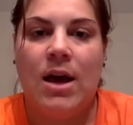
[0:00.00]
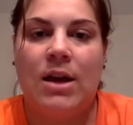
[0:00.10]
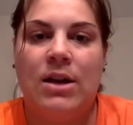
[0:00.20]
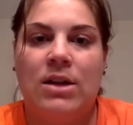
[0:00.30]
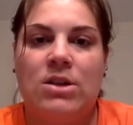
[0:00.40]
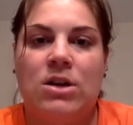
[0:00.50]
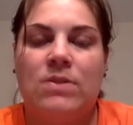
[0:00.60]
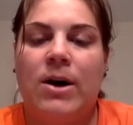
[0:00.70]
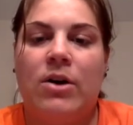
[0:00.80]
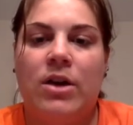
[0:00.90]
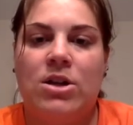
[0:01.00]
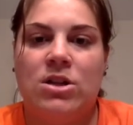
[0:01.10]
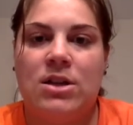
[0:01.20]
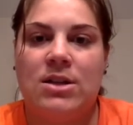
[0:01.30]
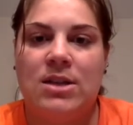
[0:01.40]
And it talks about how each
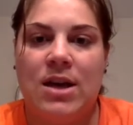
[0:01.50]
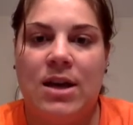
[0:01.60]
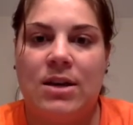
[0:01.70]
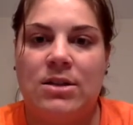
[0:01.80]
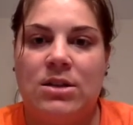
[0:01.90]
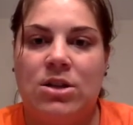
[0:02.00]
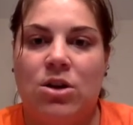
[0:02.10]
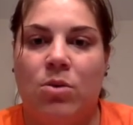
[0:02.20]
of these things,